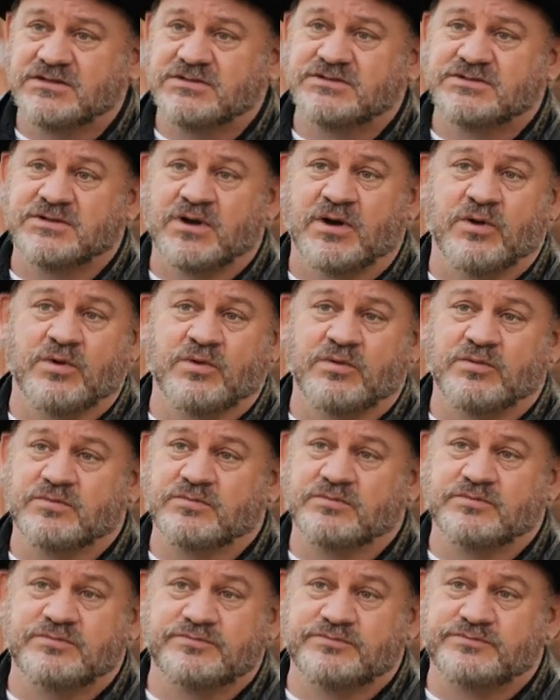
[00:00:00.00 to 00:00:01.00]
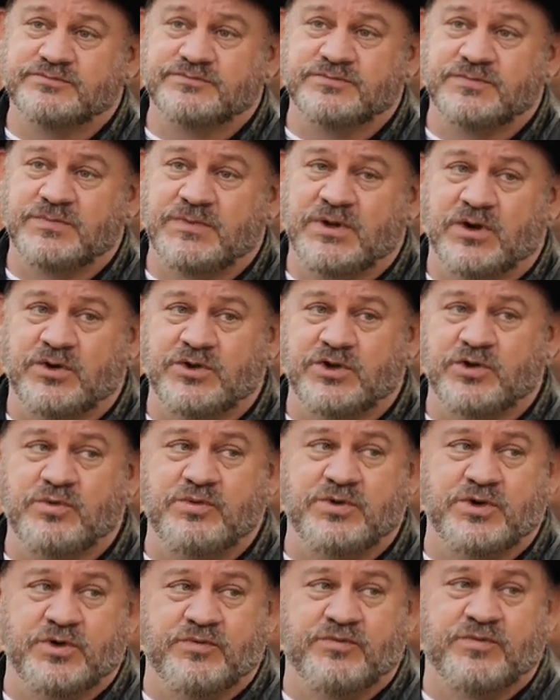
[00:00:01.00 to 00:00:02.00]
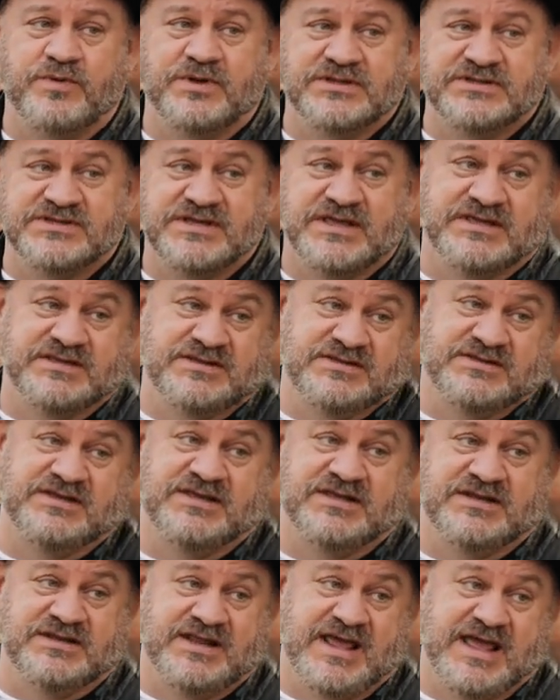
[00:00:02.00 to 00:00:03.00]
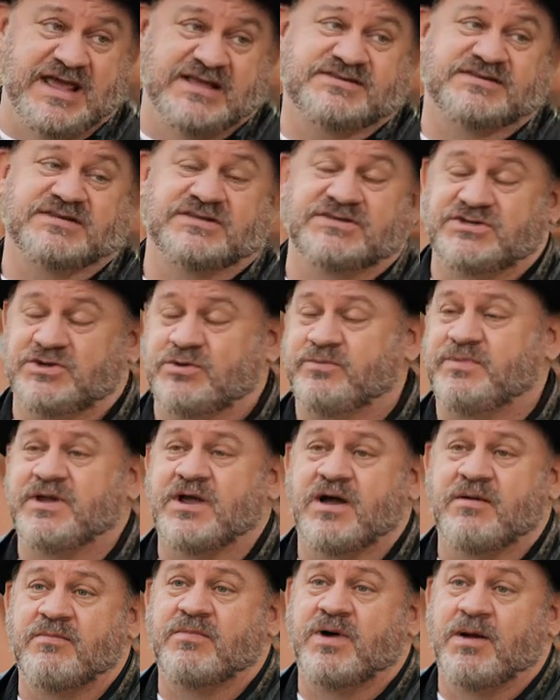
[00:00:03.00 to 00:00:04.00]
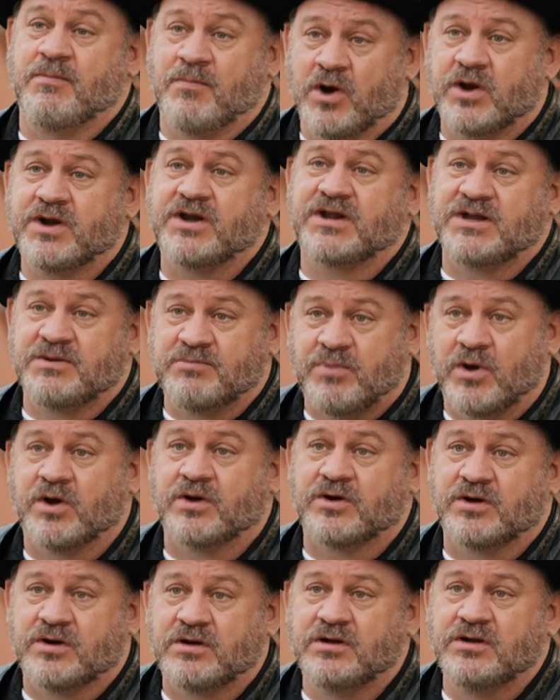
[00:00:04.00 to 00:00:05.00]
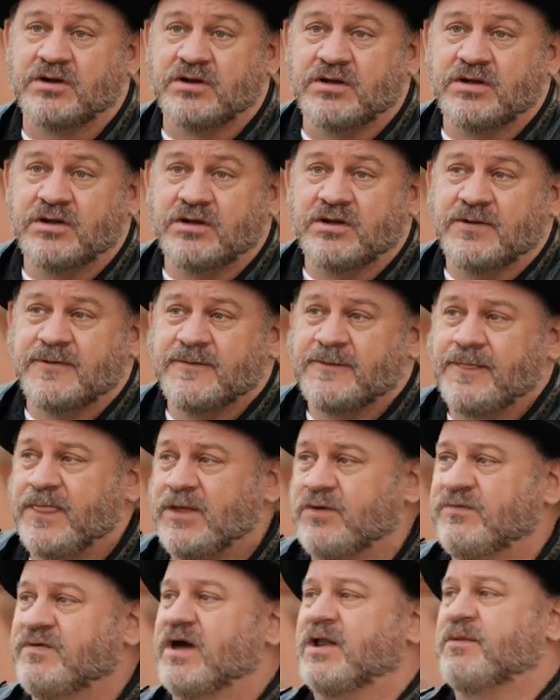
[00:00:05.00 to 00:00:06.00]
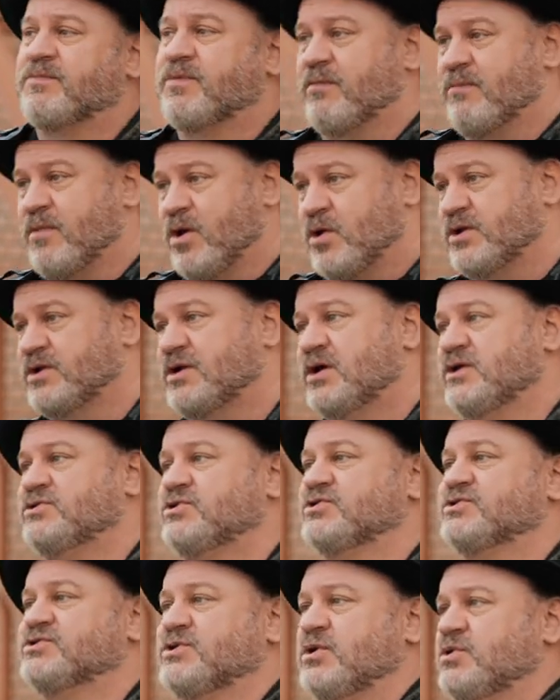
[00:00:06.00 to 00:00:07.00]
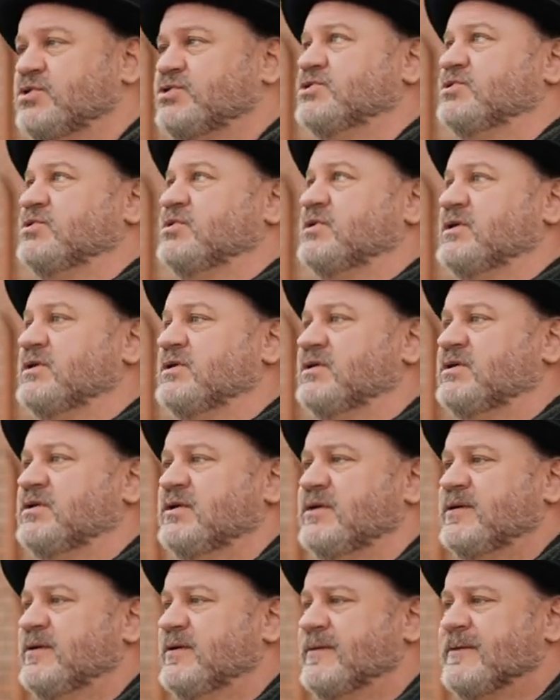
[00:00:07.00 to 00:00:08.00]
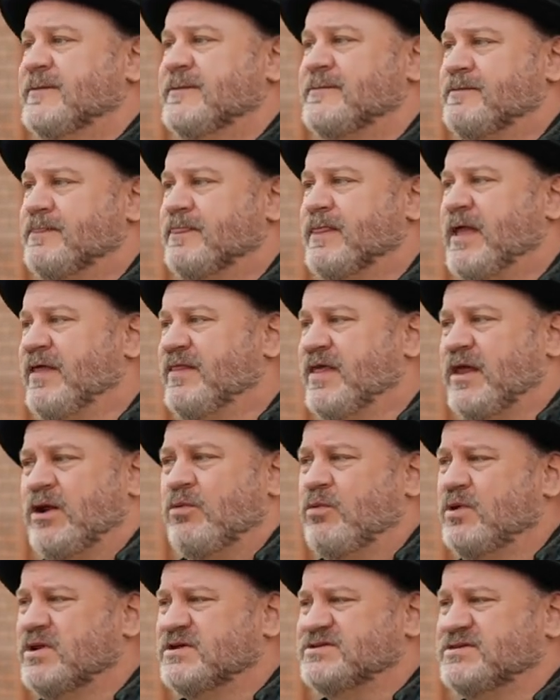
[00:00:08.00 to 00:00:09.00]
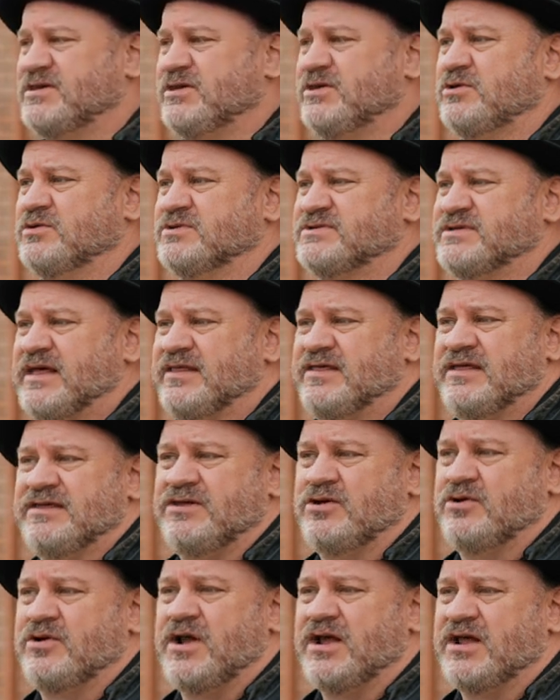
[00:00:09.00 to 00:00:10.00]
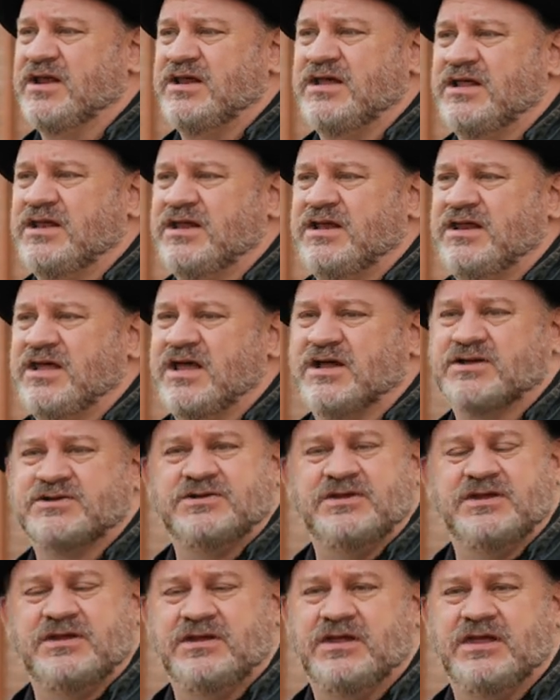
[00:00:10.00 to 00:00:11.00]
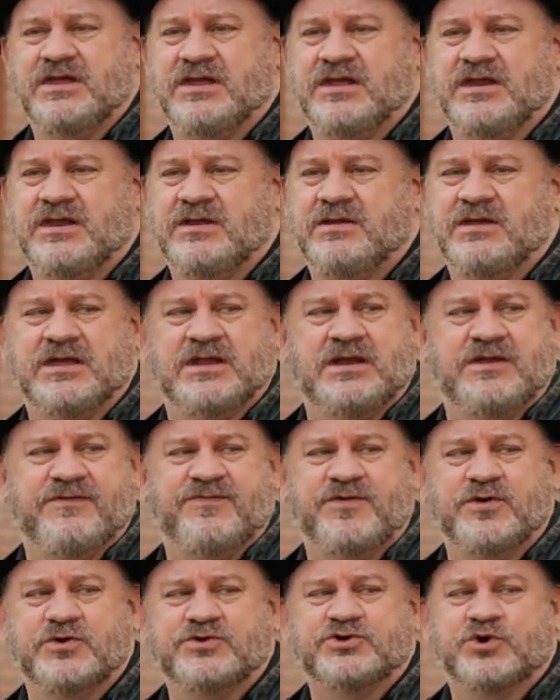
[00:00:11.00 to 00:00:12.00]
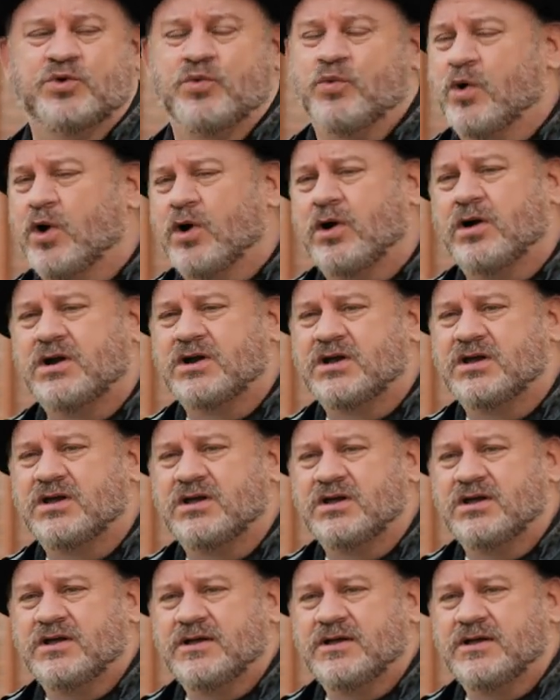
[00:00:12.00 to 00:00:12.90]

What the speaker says: So, you know, you in essence, you become a marketing partner. You've got to promote it on your social, and they don't want to see you as that. You're not going to get any future work